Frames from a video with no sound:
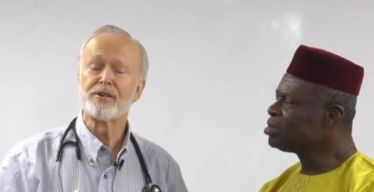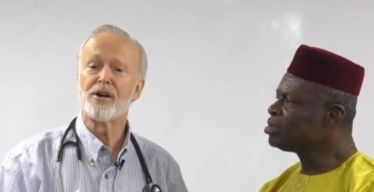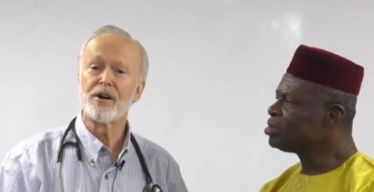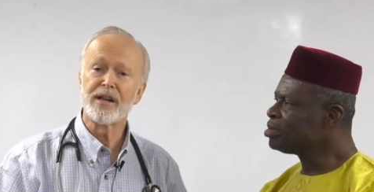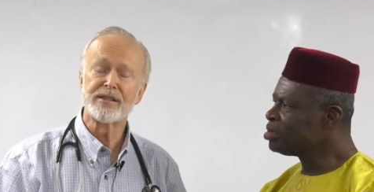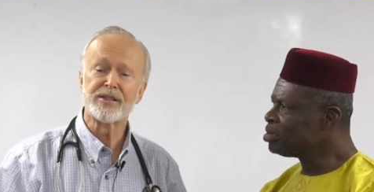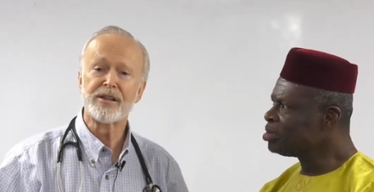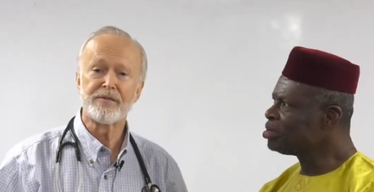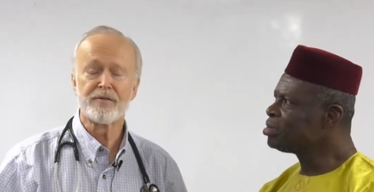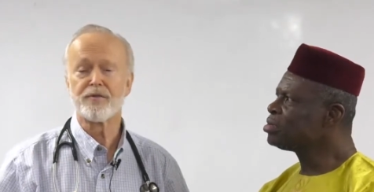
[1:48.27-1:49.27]
Speaker 1: your heart has a
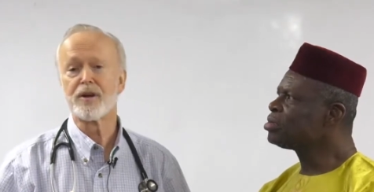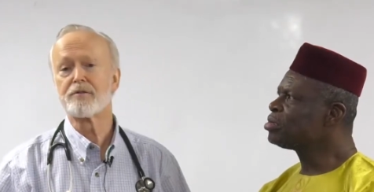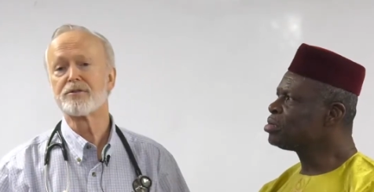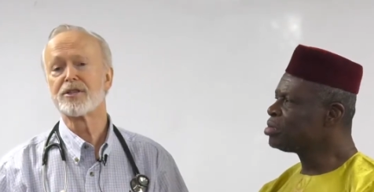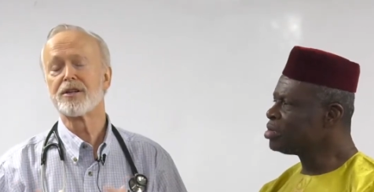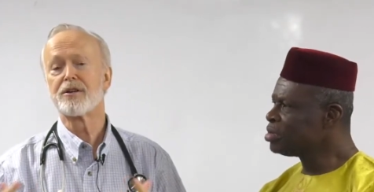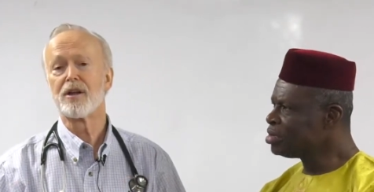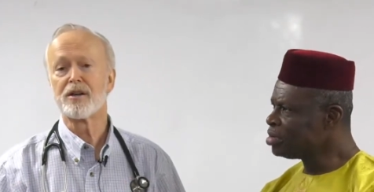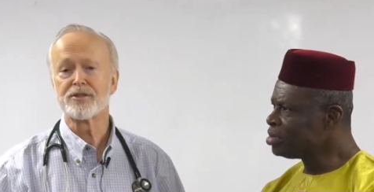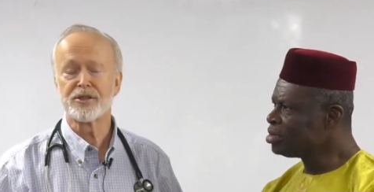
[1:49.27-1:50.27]
different frequency, your
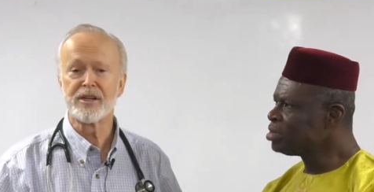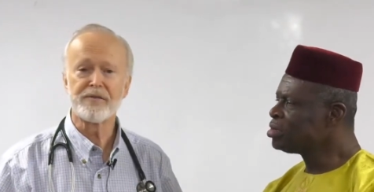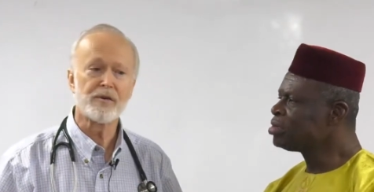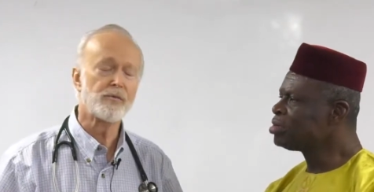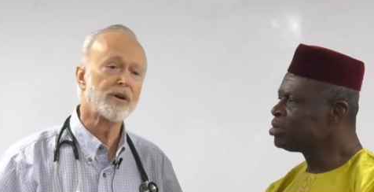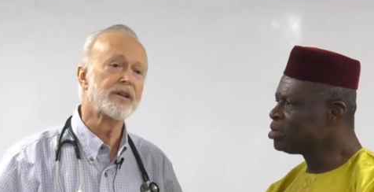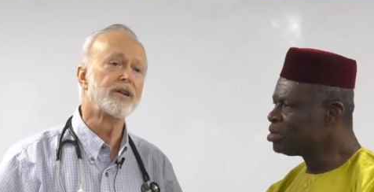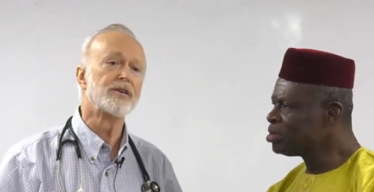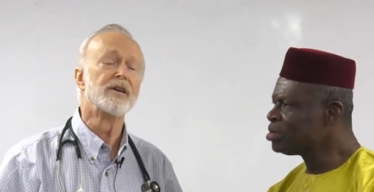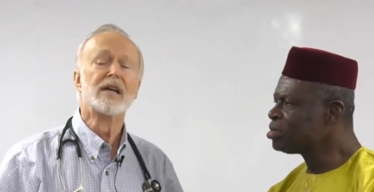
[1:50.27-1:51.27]
lungs a different one,
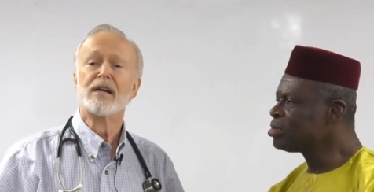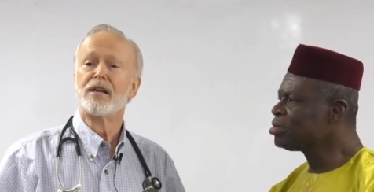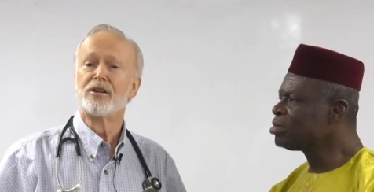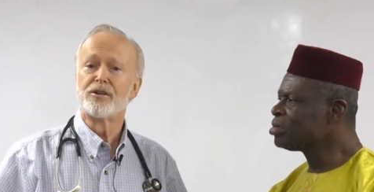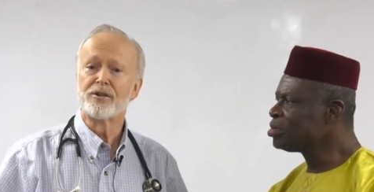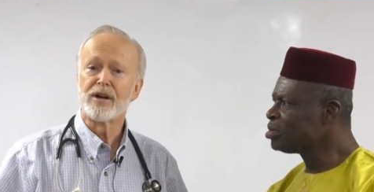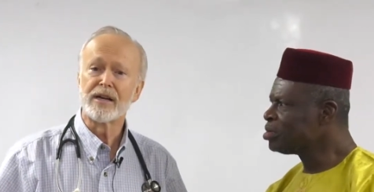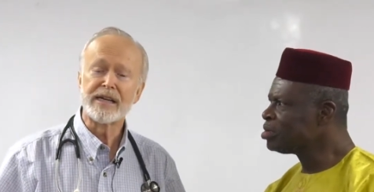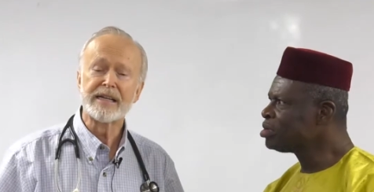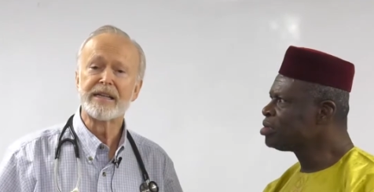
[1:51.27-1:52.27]
your your
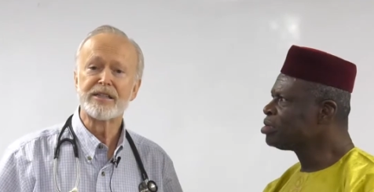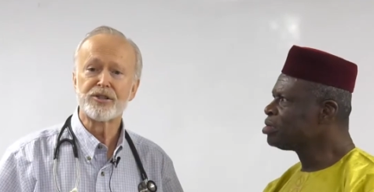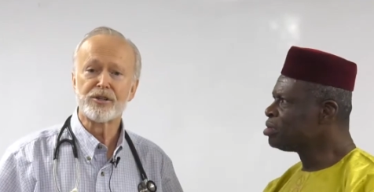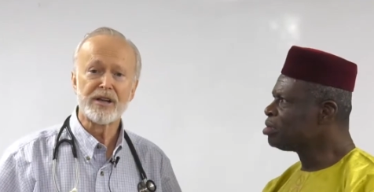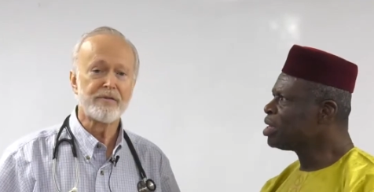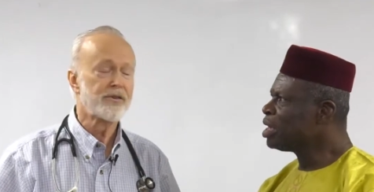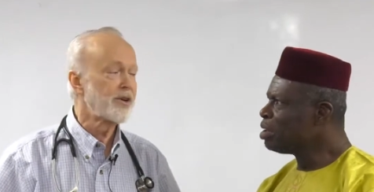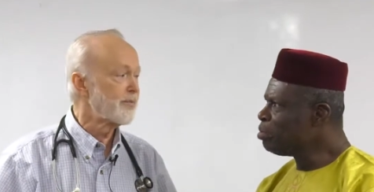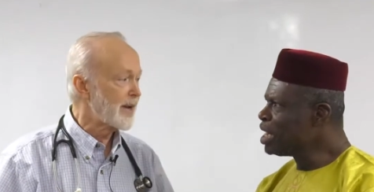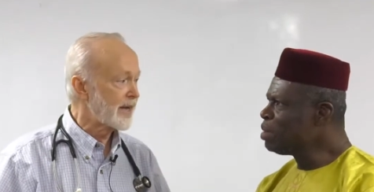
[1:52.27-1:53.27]
uh, kidneys, your liver,
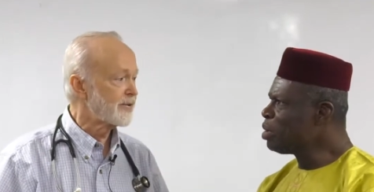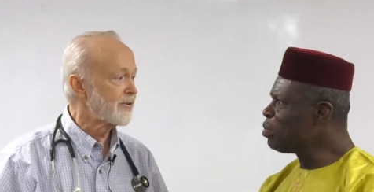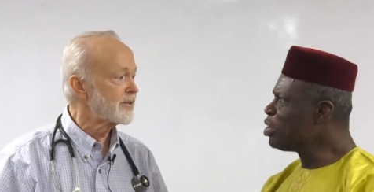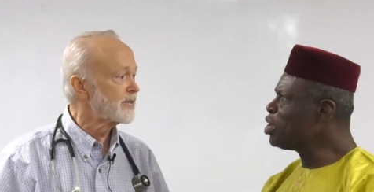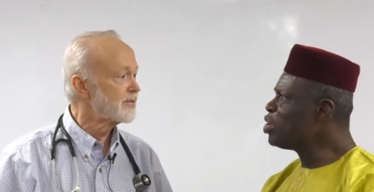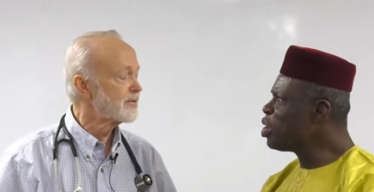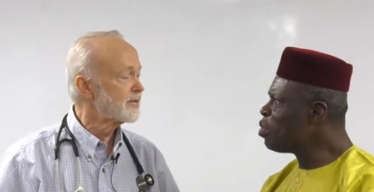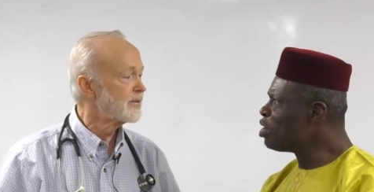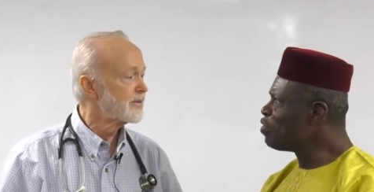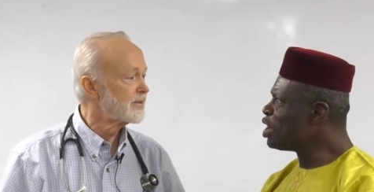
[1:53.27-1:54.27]
your Many pancreas. people don't
Speaker 2: know
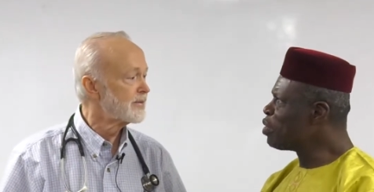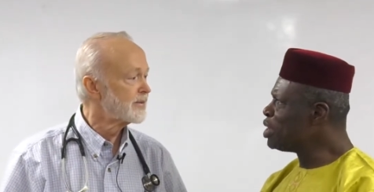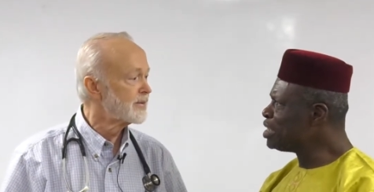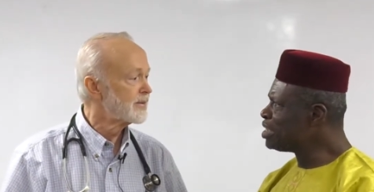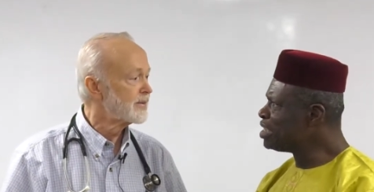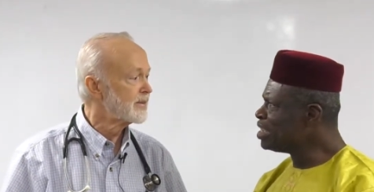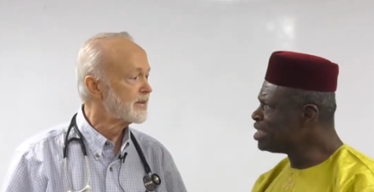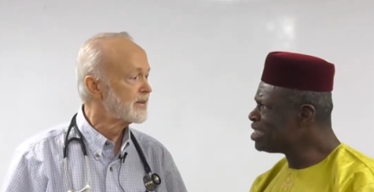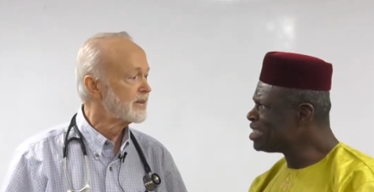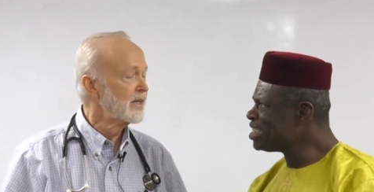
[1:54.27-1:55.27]
what frequency
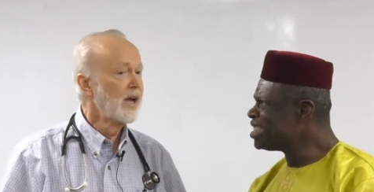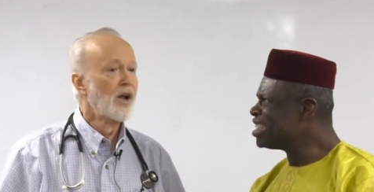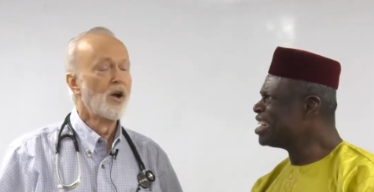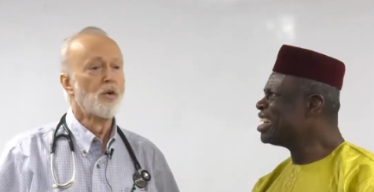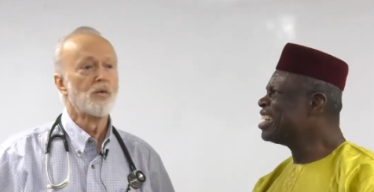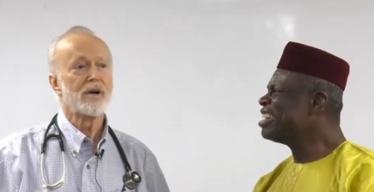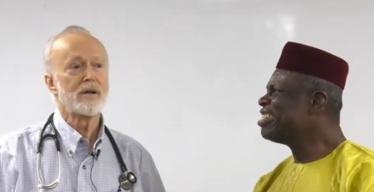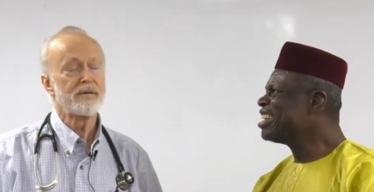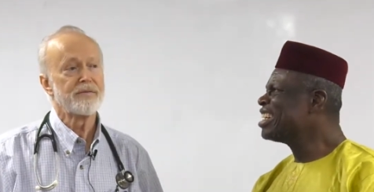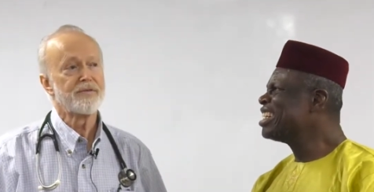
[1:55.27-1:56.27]
is.
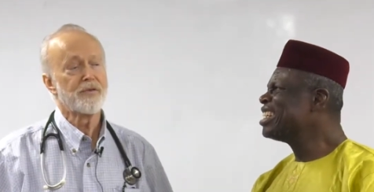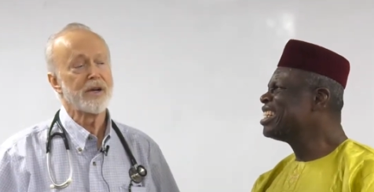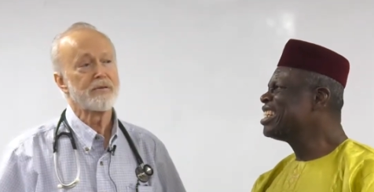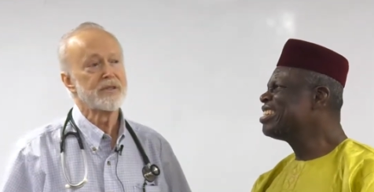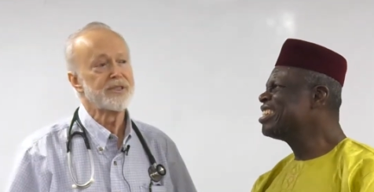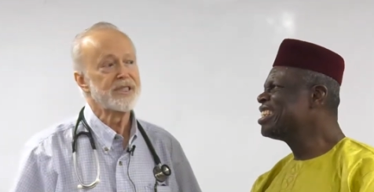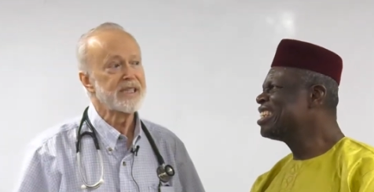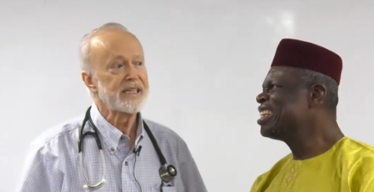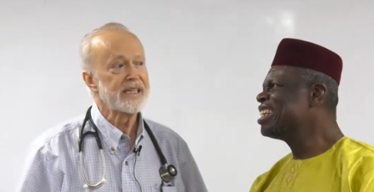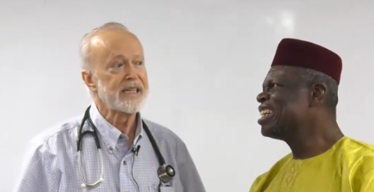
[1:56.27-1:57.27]
Speaker 1: Well,
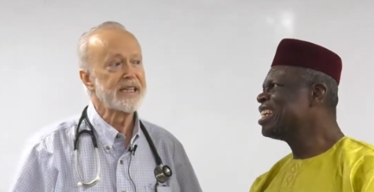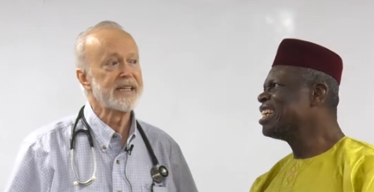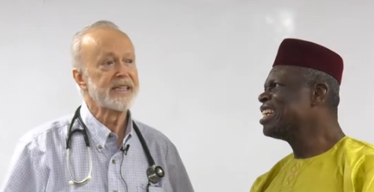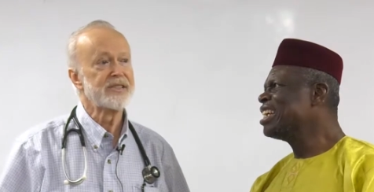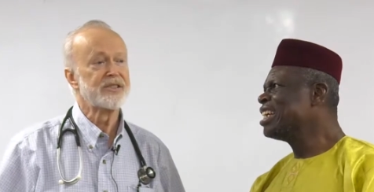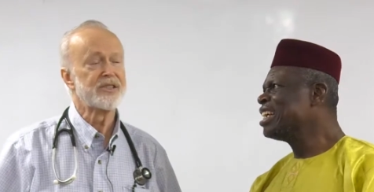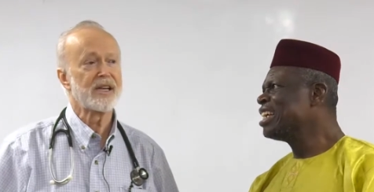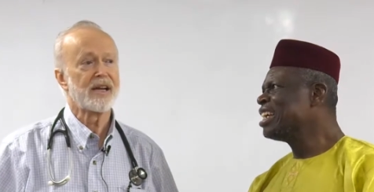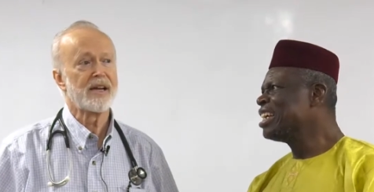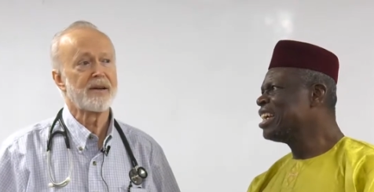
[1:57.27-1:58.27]
frequency is
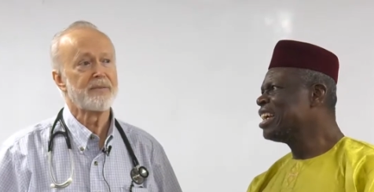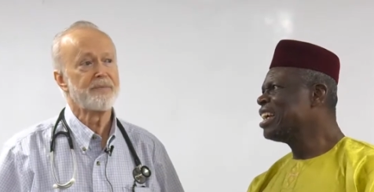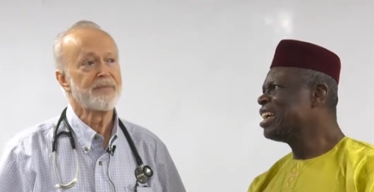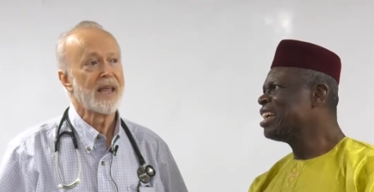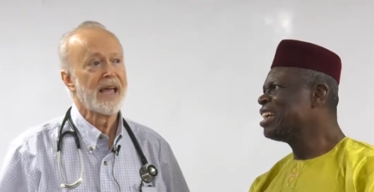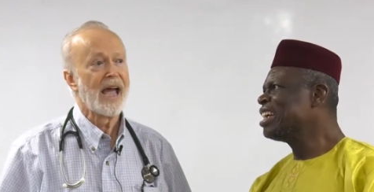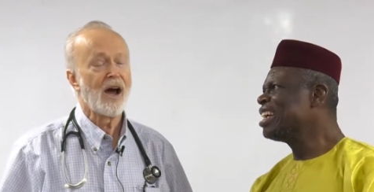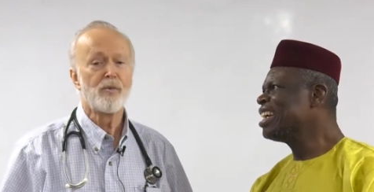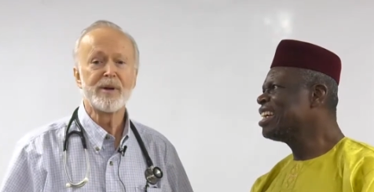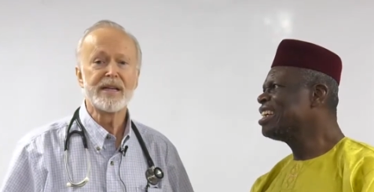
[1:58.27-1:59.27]
um,
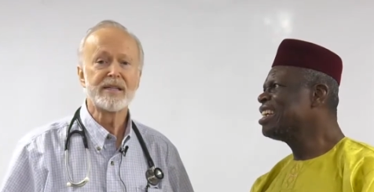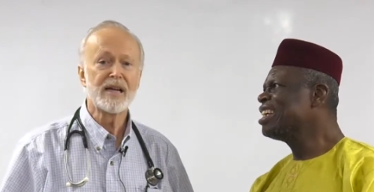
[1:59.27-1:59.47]
how many